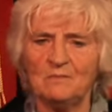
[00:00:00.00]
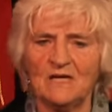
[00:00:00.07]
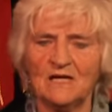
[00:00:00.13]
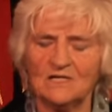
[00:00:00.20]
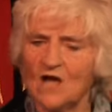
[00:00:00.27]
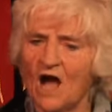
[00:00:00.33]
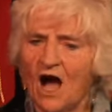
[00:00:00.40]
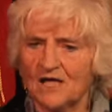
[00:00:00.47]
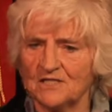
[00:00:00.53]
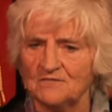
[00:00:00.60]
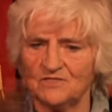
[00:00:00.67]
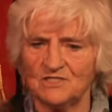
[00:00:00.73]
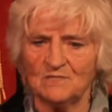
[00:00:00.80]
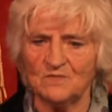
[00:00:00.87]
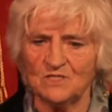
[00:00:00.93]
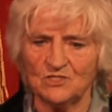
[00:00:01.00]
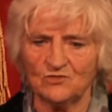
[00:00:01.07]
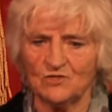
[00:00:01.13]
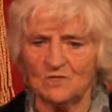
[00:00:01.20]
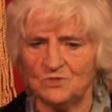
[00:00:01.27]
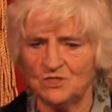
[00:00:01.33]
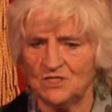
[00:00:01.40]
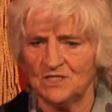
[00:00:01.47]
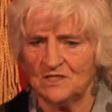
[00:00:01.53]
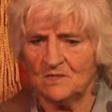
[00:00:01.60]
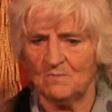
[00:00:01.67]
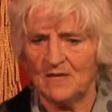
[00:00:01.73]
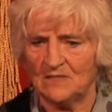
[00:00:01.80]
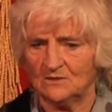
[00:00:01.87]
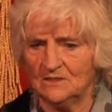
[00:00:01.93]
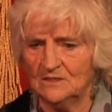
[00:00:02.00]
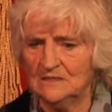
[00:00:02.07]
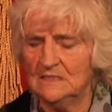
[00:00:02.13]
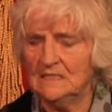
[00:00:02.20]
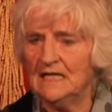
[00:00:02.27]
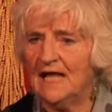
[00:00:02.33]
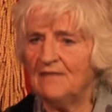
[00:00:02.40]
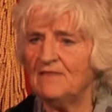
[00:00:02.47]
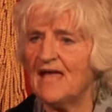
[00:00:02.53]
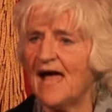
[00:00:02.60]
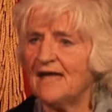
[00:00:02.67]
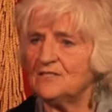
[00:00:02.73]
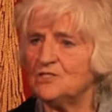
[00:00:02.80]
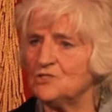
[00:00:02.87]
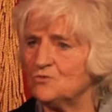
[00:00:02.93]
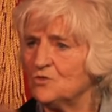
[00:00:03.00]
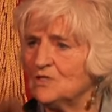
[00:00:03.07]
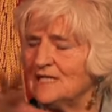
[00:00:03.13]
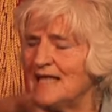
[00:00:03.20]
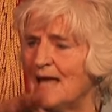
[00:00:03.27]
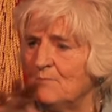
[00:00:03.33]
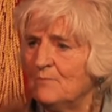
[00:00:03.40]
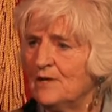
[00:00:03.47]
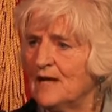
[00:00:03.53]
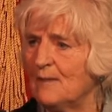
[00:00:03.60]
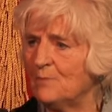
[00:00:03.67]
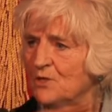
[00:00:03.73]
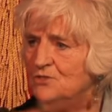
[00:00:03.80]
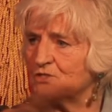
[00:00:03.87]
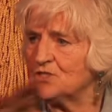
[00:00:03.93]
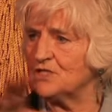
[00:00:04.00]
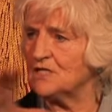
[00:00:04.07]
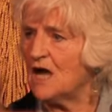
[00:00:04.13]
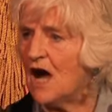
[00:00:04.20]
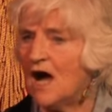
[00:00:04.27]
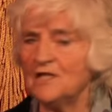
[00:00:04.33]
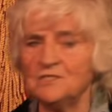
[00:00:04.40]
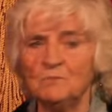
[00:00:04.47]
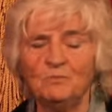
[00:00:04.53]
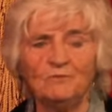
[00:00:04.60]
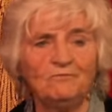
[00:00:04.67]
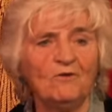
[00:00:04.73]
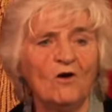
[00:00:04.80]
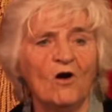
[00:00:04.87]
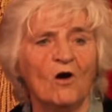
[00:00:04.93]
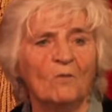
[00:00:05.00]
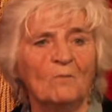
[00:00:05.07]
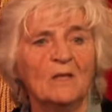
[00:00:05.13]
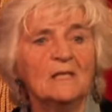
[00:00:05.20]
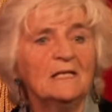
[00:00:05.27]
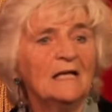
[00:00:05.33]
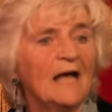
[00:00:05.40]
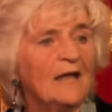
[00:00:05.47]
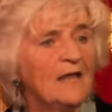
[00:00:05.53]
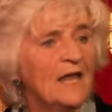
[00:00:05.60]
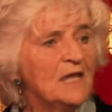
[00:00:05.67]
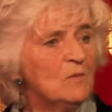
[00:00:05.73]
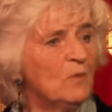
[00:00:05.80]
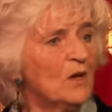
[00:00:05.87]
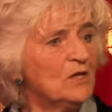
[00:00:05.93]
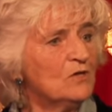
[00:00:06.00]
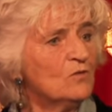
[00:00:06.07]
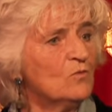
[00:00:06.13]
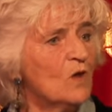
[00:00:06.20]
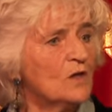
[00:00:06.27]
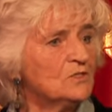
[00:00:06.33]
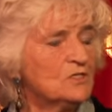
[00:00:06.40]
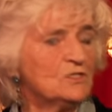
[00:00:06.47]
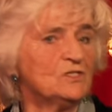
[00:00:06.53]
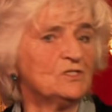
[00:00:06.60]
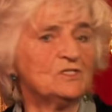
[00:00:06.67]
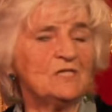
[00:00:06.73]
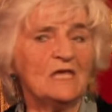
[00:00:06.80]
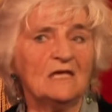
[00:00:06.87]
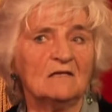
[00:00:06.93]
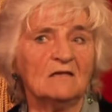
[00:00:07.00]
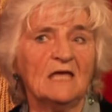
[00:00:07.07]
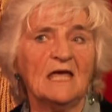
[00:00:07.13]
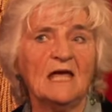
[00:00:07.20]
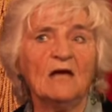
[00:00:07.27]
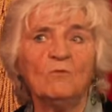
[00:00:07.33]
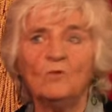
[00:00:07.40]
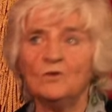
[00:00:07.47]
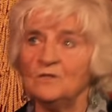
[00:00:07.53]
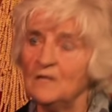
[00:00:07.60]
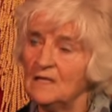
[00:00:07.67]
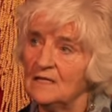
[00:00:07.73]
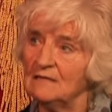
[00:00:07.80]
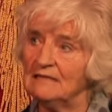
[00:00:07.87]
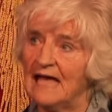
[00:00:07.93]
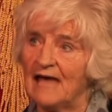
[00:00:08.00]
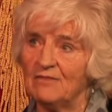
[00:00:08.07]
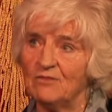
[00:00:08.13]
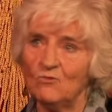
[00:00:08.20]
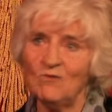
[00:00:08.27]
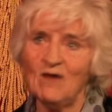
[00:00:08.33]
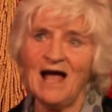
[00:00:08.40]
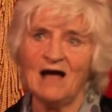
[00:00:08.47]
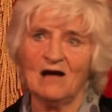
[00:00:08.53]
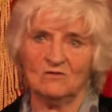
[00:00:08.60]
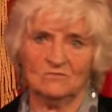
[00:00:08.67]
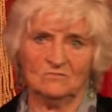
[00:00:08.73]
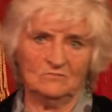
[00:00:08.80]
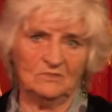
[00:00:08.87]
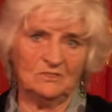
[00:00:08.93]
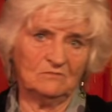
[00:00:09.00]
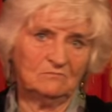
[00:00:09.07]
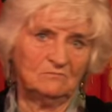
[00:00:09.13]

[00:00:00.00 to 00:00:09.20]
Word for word: be a cart of some description in the middle, and the actors would clamber up onto the cart and perform and anybody who wanted to see and hear would gather round,